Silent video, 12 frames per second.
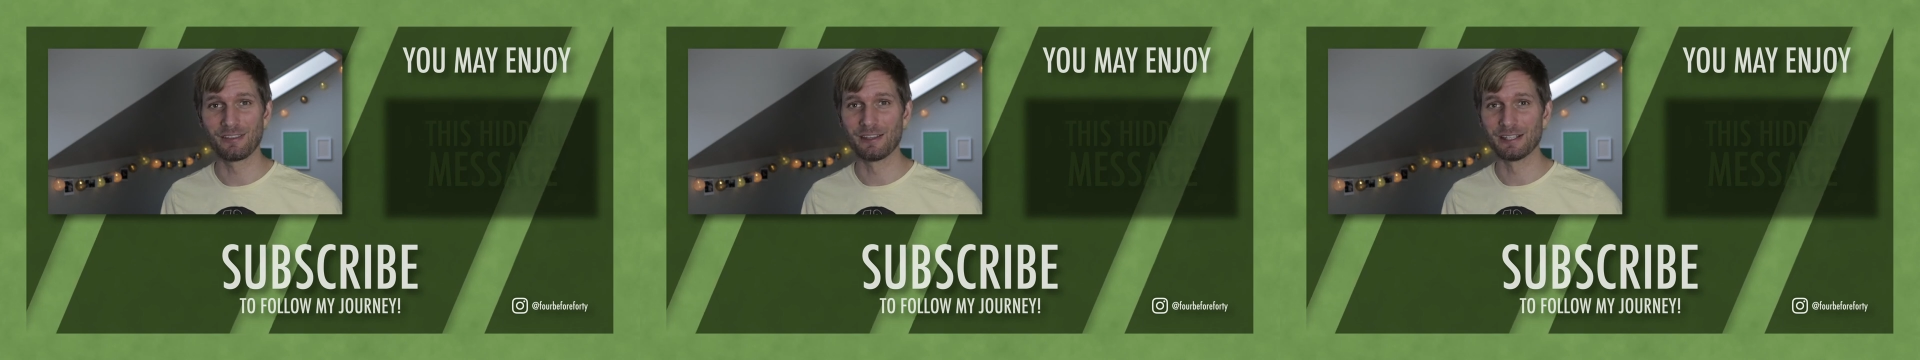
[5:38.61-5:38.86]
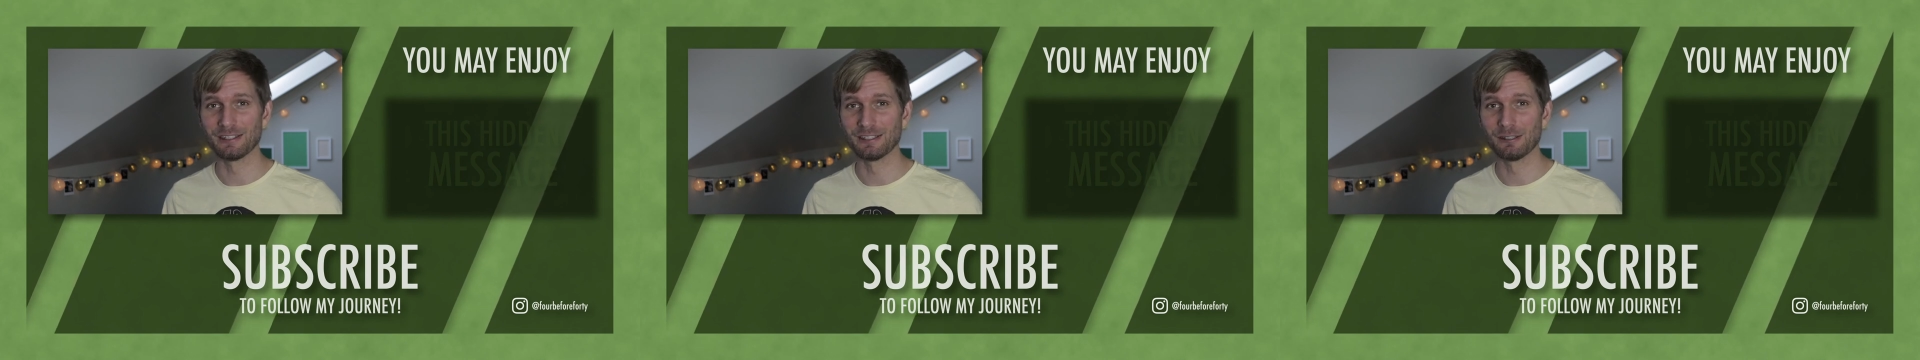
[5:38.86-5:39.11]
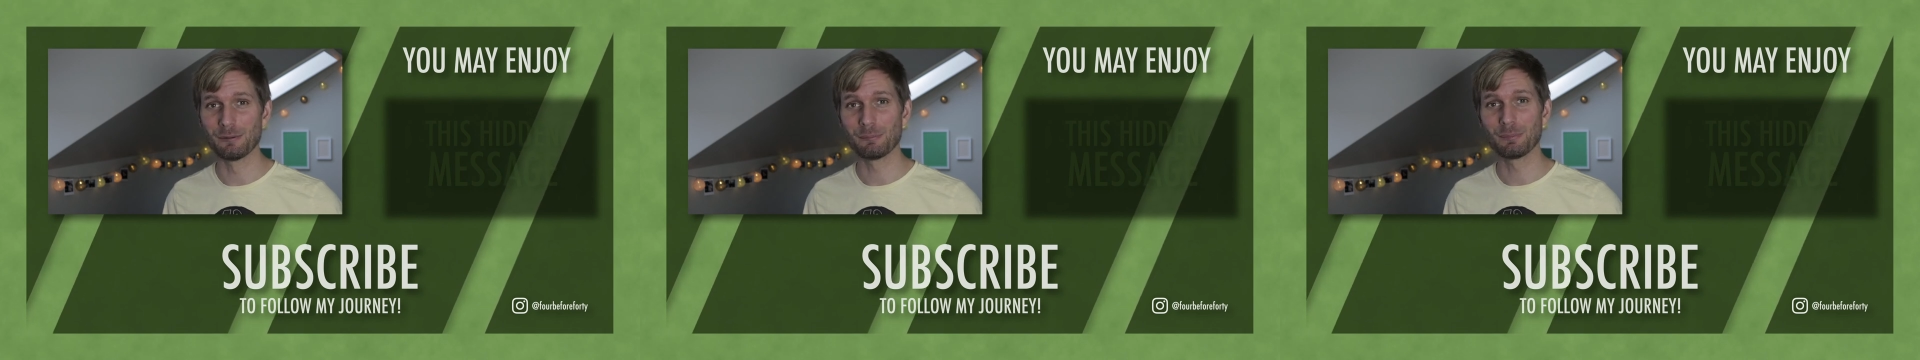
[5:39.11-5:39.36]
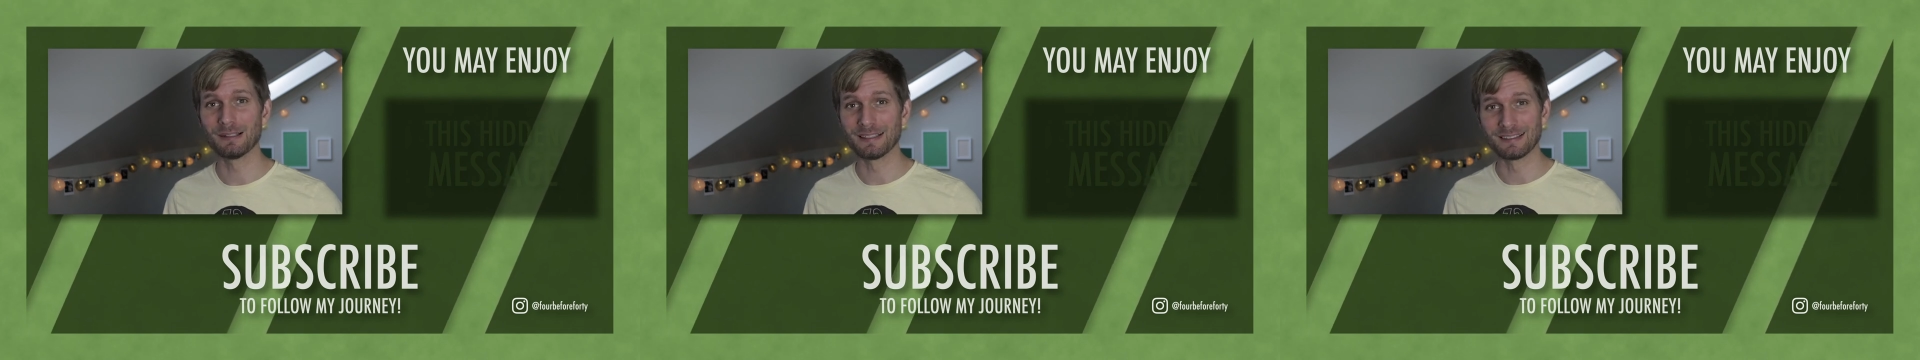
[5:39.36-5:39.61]
then uh,
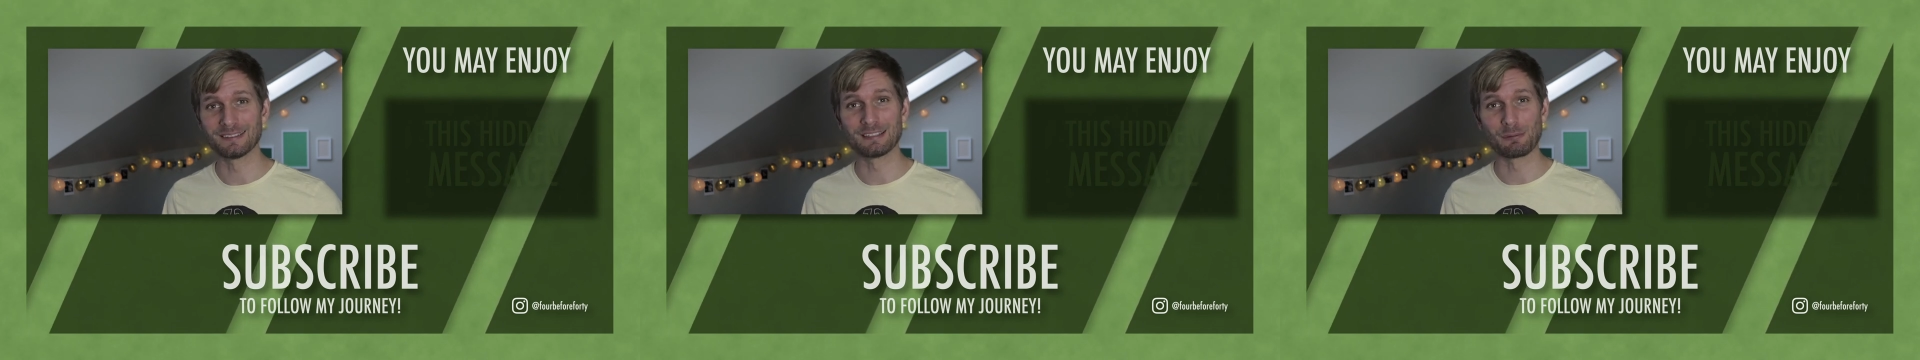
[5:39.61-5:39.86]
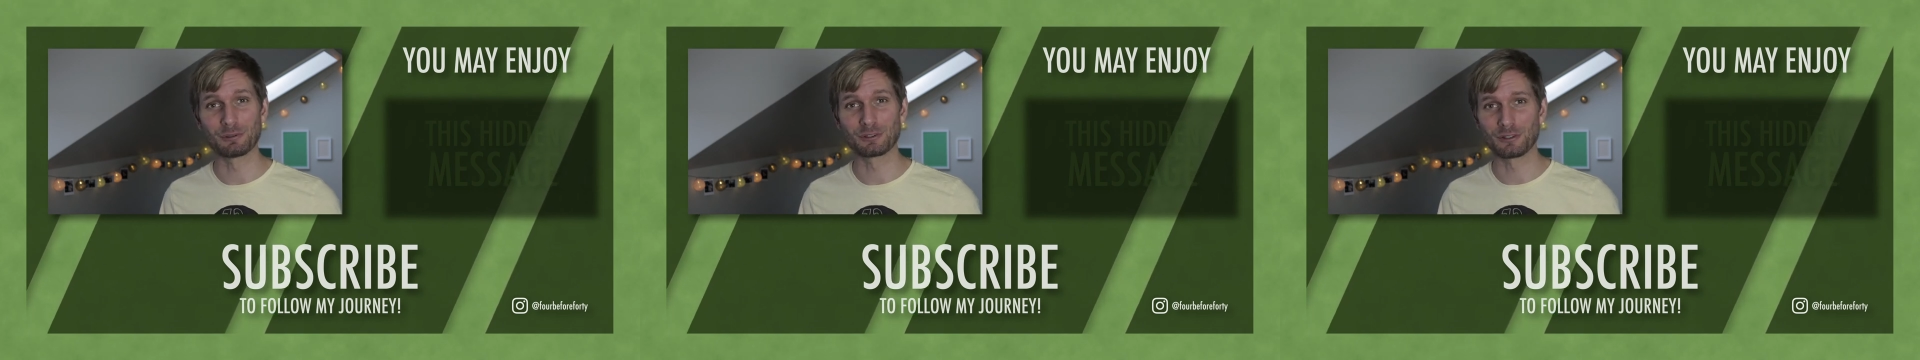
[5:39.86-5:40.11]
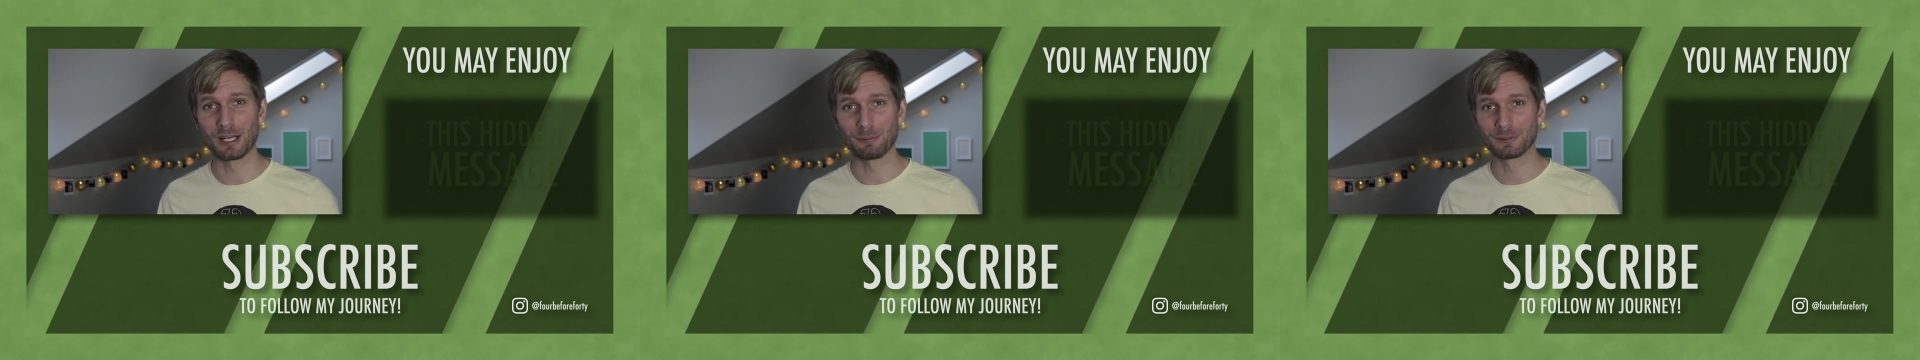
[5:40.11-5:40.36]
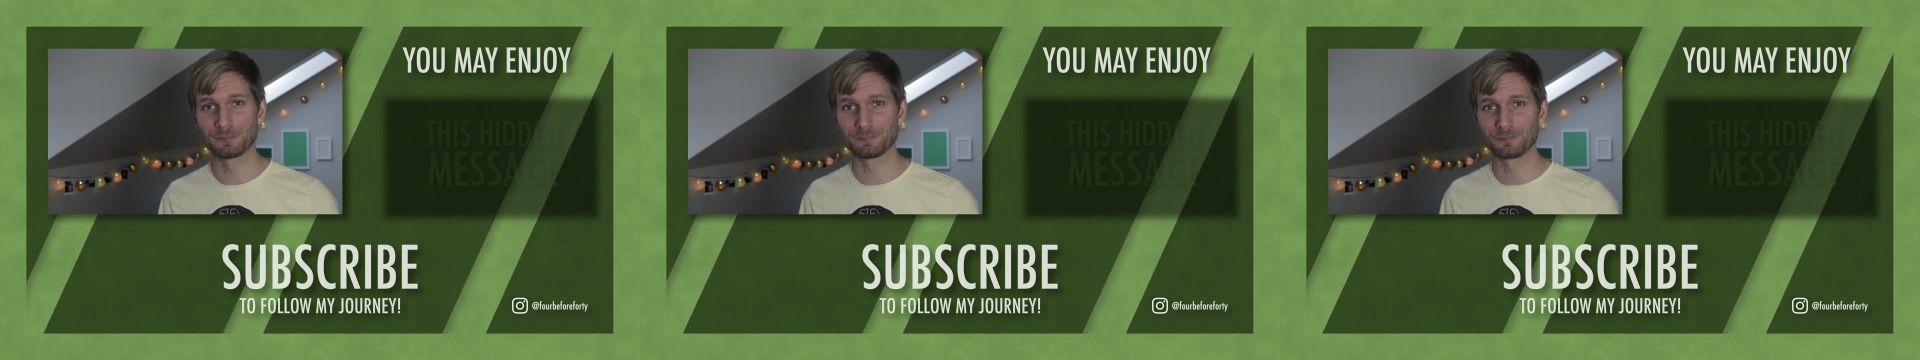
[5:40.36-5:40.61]
please subscribe.